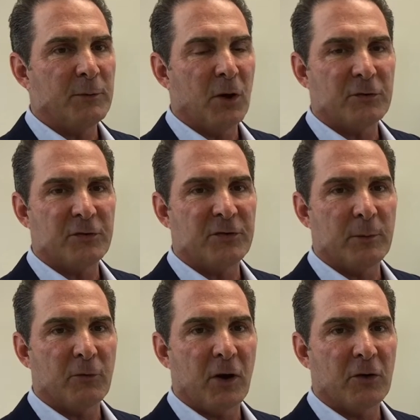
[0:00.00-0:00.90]
You also see
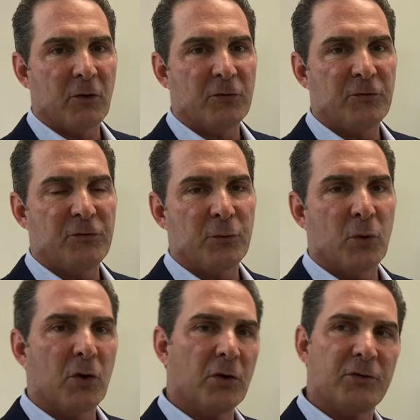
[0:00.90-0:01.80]
them around grocery
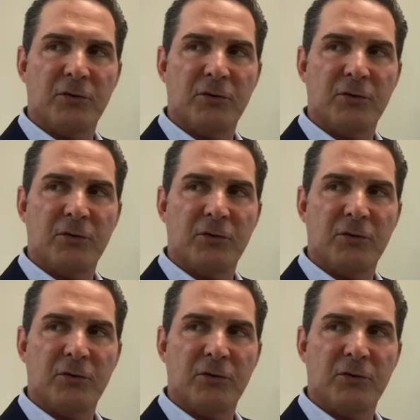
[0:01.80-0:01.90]
stores.